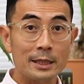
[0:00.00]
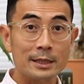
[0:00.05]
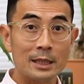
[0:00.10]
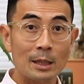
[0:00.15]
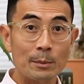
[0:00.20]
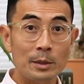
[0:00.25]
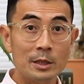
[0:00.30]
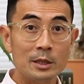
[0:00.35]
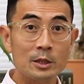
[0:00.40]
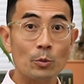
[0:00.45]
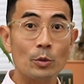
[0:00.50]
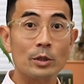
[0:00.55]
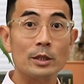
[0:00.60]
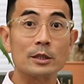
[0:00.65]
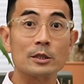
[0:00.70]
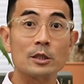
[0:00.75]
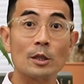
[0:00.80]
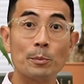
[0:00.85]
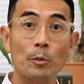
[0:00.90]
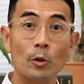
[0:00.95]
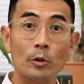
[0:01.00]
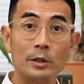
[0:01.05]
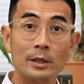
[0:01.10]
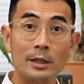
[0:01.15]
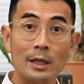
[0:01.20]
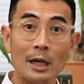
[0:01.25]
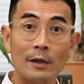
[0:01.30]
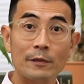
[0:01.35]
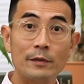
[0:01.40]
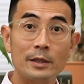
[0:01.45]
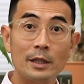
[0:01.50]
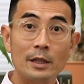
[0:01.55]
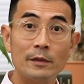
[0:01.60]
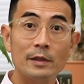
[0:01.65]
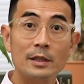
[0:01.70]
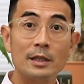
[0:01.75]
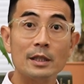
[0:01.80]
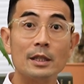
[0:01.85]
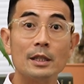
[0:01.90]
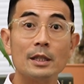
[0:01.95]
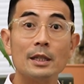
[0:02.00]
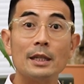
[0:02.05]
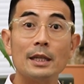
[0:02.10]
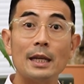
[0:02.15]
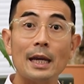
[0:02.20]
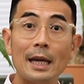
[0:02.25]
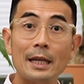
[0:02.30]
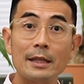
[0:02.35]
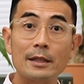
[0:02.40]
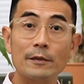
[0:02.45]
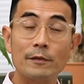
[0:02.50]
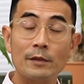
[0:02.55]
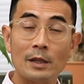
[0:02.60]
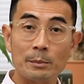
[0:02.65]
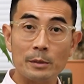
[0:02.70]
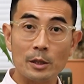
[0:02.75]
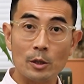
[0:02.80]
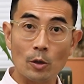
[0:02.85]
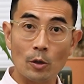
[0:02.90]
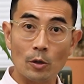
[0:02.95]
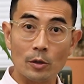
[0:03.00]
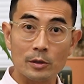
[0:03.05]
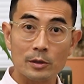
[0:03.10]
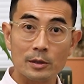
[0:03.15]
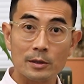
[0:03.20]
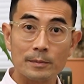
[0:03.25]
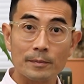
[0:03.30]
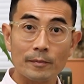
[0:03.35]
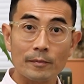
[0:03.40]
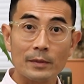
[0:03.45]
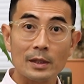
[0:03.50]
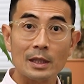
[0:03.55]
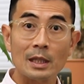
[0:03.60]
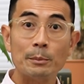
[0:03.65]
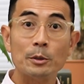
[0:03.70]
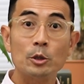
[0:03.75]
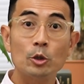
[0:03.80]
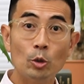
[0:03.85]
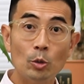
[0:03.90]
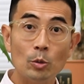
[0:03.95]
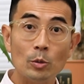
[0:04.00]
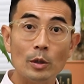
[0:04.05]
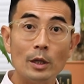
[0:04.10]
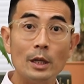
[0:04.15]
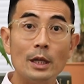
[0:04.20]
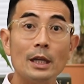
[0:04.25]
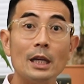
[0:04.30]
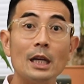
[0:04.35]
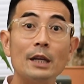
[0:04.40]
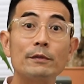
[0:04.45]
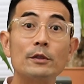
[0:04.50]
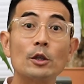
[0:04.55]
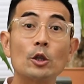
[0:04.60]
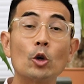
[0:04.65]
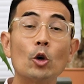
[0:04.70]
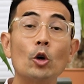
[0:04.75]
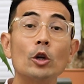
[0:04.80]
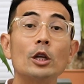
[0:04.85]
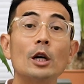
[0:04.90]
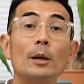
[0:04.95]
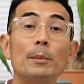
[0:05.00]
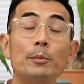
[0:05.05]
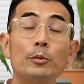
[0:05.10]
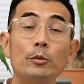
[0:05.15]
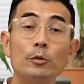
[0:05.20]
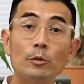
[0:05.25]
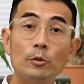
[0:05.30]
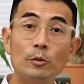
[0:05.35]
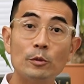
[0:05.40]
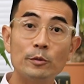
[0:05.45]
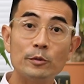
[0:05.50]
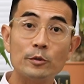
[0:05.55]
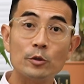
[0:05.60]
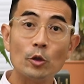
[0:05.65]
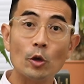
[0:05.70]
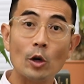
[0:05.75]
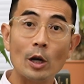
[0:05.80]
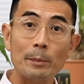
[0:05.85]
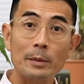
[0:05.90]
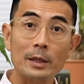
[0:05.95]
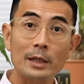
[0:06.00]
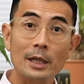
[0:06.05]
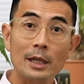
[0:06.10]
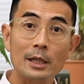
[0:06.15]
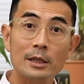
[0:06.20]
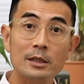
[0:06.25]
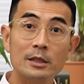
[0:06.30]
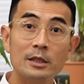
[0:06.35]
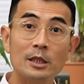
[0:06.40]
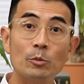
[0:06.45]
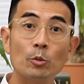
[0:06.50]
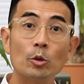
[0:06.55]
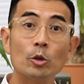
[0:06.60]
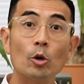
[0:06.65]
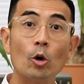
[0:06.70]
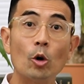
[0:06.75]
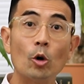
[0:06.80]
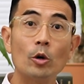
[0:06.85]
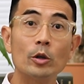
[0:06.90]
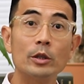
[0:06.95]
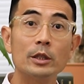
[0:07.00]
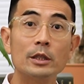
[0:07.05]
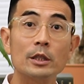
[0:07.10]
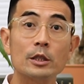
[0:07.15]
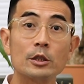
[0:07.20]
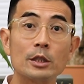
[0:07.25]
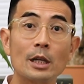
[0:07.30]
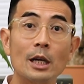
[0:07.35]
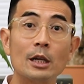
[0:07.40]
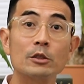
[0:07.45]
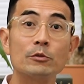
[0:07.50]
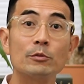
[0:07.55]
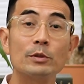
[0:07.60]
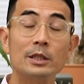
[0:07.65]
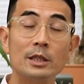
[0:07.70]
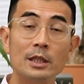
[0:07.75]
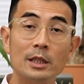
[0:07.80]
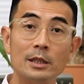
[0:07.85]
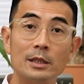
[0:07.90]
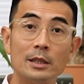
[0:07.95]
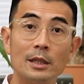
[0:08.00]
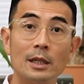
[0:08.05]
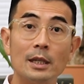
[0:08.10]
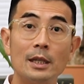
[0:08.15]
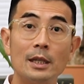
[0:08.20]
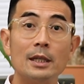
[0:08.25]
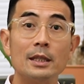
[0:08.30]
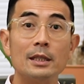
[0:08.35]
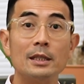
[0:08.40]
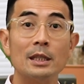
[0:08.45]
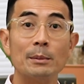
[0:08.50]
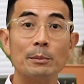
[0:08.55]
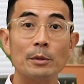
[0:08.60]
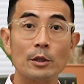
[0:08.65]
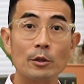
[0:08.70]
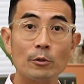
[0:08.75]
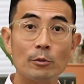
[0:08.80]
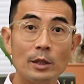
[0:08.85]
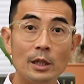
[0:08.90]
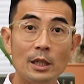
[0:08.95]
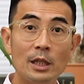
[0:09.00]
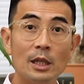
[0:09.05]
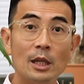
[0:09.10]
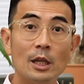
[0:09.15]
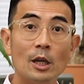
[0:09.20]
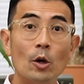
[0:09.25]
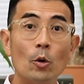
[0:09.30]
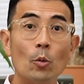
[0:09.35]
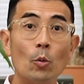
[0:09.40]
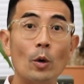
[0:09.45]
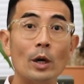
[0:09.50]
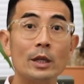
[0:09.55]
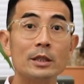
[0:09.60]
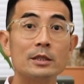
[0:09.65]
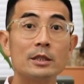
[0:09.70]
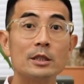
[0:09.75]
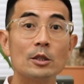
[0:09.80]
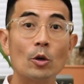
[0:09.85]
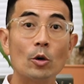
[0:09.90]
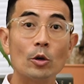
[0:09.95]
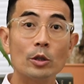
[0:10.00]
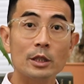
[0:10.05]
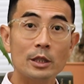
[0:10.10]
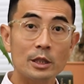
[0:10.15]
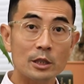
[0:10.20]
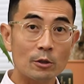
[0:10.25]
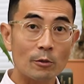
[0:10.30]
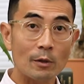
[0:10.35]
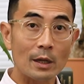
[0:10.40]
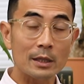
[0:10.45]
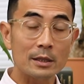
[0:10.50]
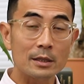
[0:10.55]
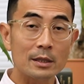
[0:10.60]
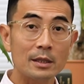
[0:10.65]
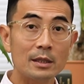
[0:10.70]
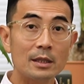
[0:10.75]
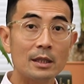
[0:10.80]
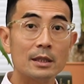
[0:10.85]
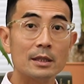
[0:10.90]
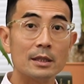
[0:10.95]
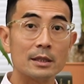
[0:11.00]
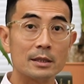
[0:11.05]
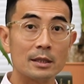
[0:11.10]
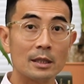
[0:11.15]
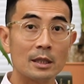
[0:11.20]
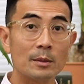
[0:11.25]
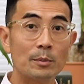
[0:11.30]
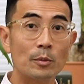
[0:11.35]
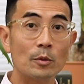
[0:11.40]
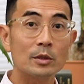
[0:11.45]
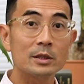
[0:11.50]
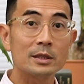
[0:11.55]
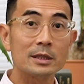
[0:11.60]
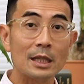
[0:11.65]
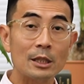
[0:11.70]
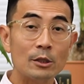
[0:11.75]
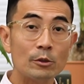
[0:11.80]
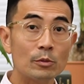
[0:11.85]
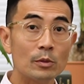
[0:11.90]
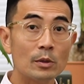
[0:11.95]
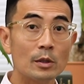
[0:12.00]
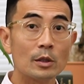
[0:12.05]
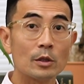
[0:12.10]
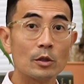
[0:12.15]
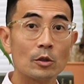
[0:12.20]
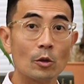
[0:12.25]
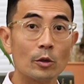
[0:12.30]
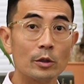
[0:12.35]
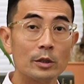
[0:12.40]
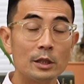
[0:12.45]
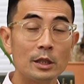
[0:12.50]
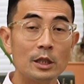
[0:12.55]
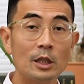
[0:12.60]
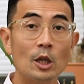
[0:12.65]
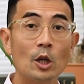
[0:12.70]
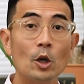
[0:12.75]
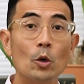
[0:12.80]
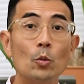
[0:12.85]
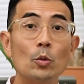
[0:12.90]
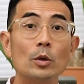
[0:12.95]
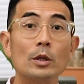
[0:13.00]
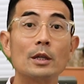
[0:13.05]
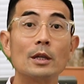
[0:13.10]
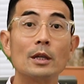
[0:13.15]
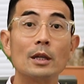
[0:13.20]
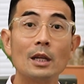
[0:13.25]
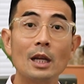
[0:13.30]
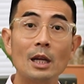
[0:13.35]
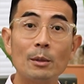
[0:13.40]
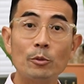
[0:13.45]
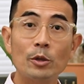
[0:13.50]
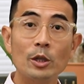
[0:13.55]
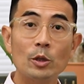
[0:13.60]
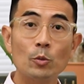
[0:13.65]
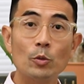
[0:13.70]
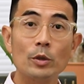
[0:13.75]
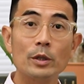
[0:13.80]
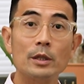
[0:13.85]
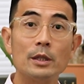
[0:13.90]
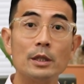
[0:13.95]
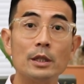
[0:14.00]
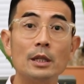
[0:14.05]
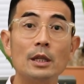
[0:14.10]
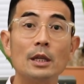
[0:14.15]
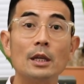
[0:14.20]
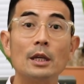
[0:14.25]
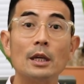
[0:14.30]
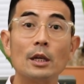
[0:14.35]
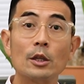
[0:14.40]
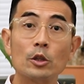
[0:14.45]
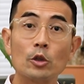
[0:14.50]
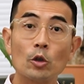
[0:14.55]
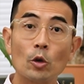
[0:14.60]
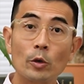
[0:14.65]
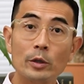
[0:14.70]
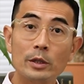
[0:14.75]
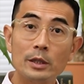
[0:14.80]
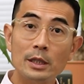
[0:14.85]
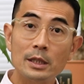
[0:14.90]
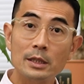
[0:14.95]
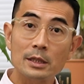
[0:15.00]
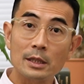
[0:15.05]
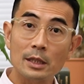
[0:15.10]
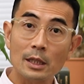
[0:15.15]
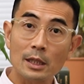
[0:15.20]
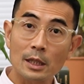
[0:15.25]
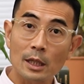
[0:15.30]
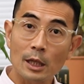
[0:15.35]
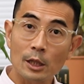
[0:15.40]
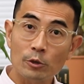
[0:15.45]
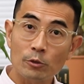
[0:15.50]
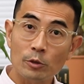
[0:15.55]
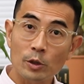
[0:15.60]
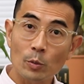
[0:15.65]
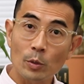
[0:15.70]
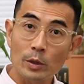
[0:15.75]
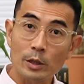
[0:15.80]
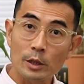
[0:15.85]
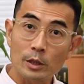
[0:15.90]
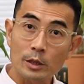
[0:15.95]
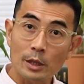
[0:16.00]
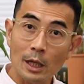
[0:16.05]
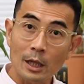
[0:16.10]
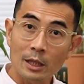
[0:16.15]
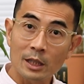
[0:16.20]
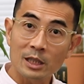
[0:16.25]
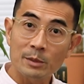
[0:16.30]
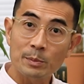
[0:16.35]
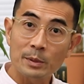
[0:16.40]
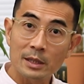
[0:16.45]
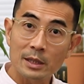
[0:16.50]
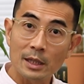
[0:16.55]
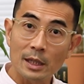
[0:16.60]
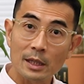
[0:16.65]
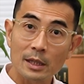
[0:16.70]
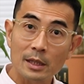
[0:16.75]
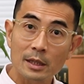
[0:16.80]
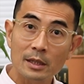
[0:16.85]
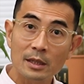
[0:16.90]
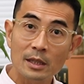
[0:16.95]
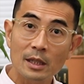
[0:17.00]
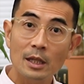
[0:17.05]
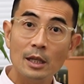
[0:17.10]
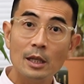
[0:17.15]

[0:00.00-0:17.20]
summons with a supporting affidavit at the family courts. Number 2, if the court approves your application, it will order the child's return. Number 3, once the order is granted, the Singapore Central Authority will collaborate with the authorities in the country where the child has been taken